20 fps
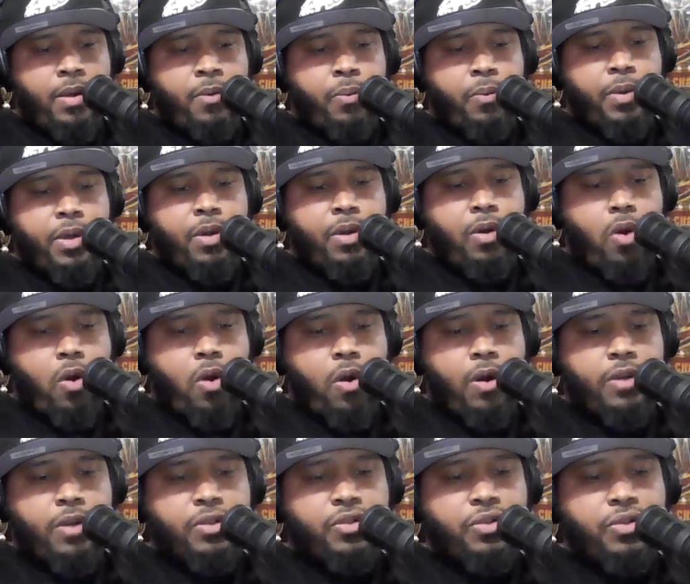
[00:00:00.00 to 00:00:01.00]
in
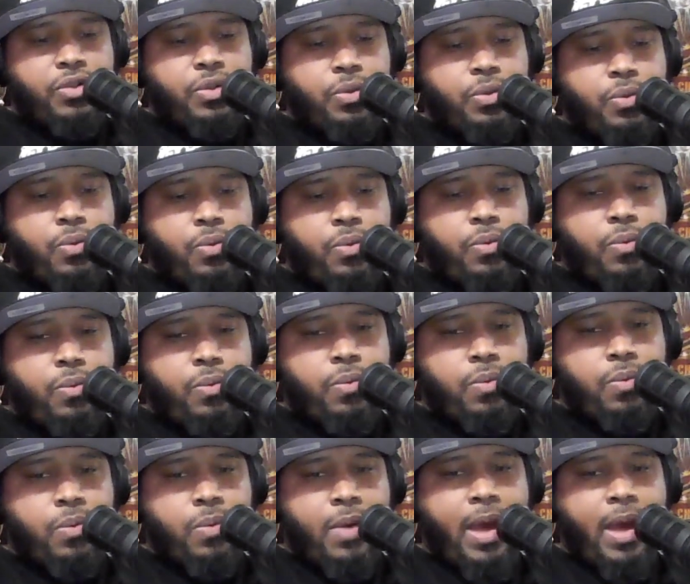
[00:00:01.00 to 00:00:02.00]
regards to
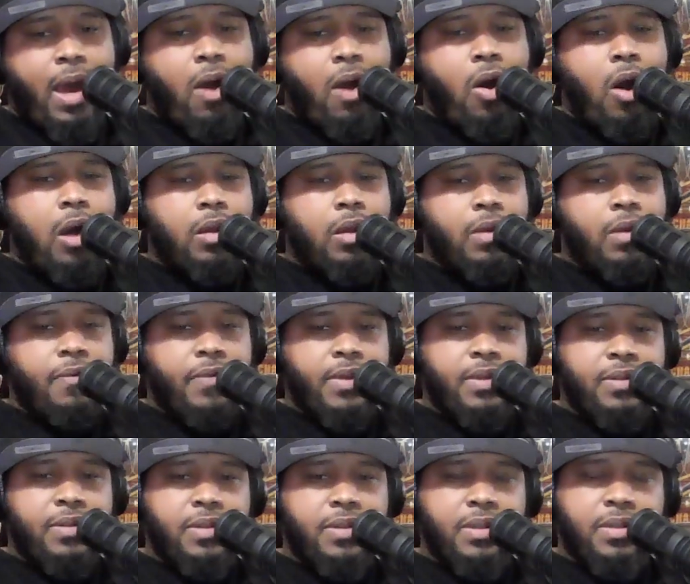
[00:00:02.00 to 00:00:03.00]
how all of
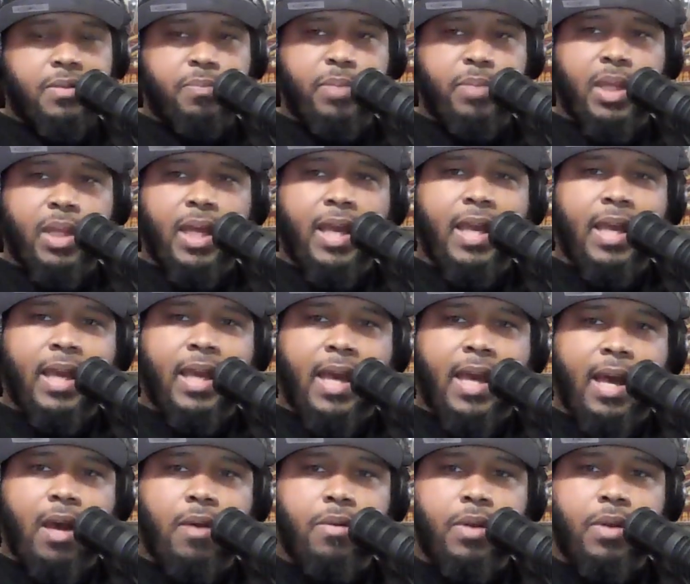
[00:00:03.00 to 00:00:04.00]
this is
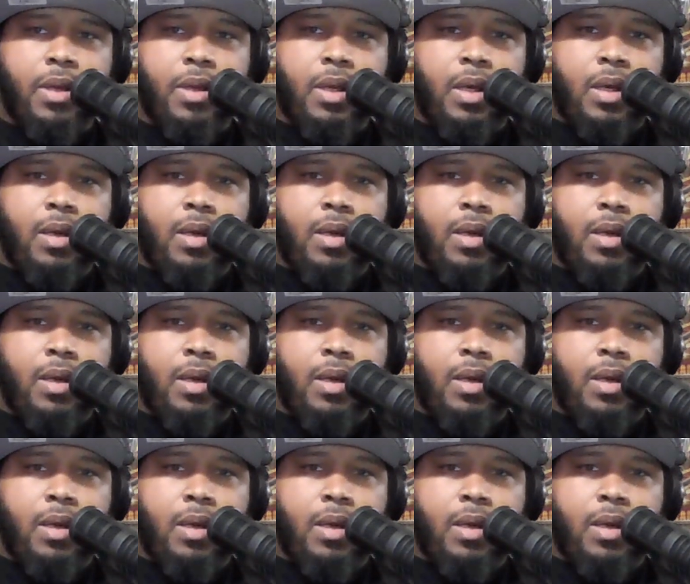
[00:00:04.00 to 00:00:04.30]
playing out.